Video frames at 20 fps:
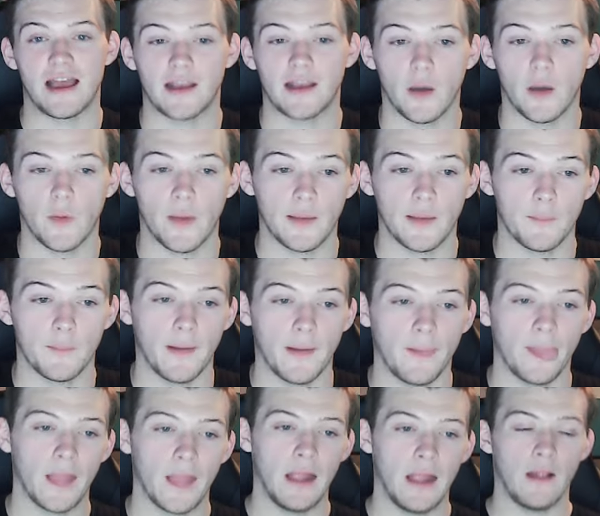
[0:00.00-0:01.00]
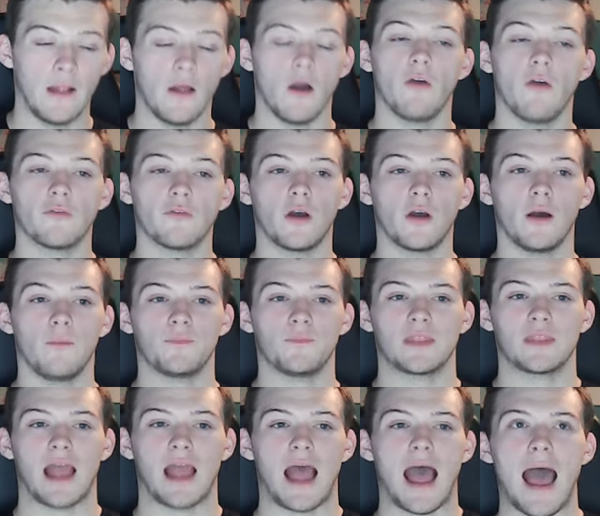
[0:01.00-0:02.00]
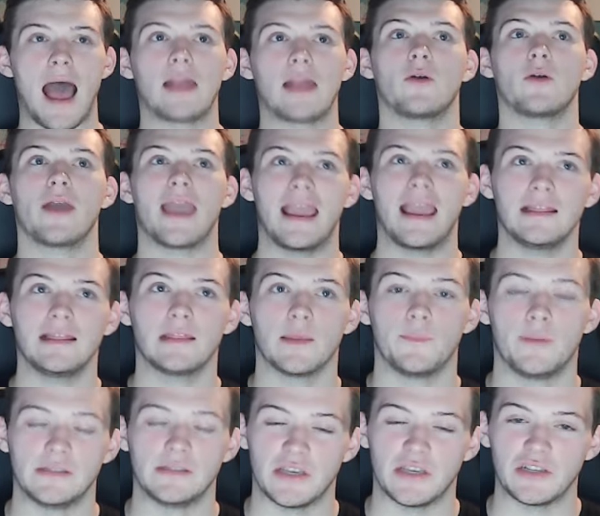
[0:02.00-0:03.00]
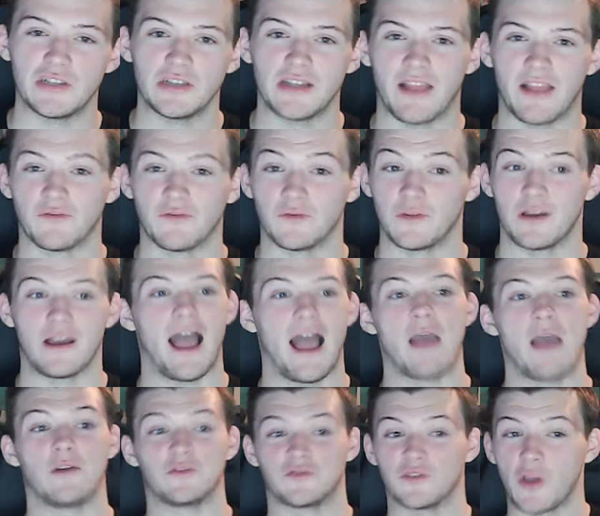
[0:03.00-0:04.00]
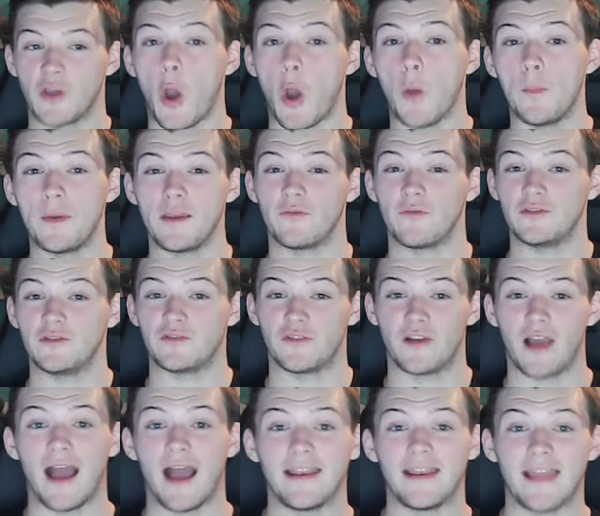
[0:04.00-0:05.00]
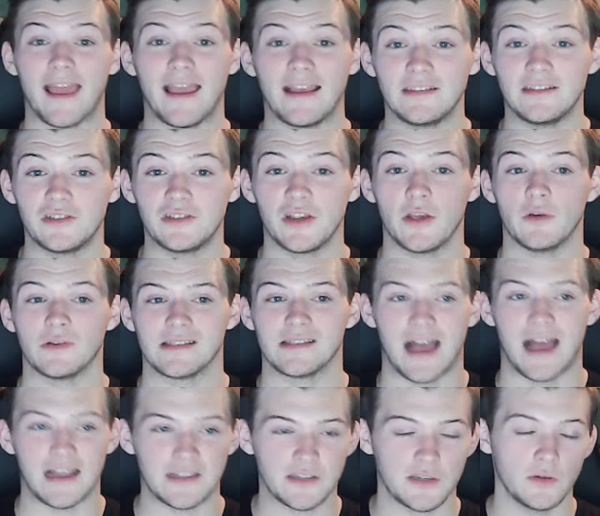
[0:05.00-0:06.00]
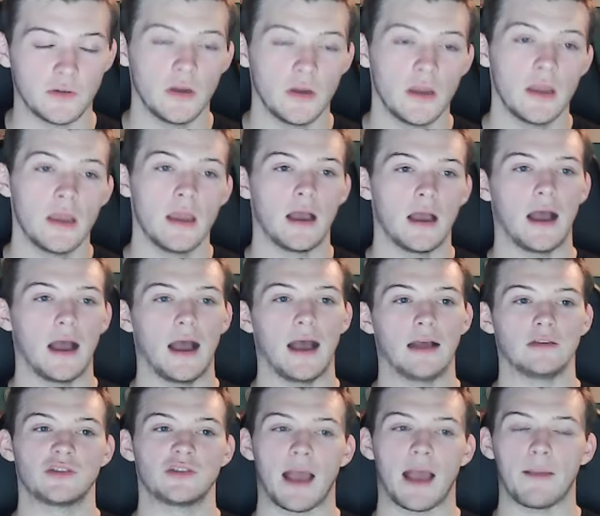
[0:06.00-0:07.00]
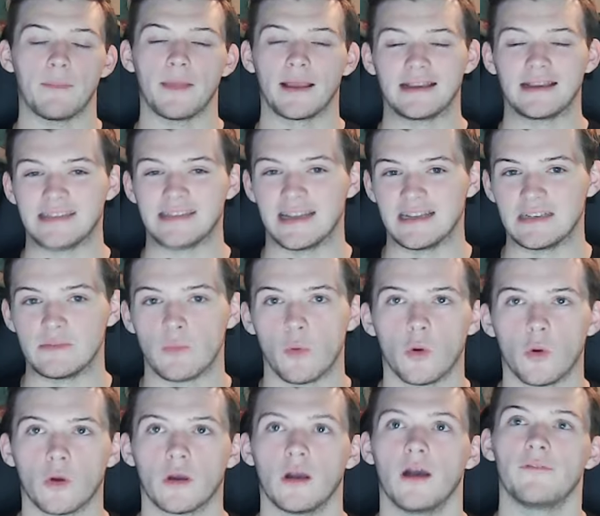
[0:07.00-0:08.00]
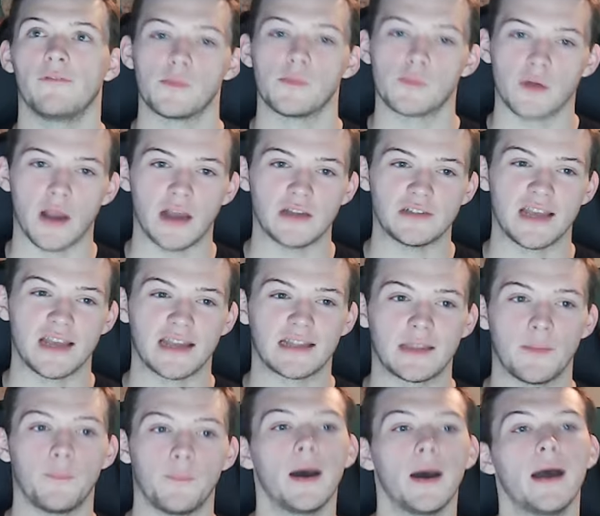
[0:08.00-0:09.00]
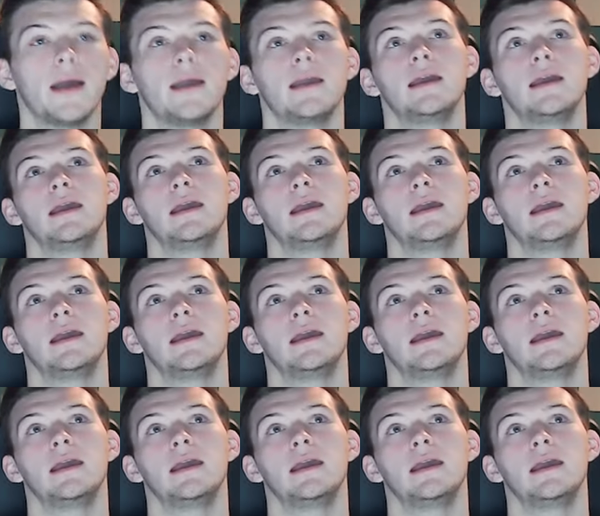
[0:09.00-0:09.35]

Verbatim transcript: going. But overall, I don't hate the position. I I was really hoping if we'd gotten edge, it was Latu. Uh, Chop, like I said, is more of a project, but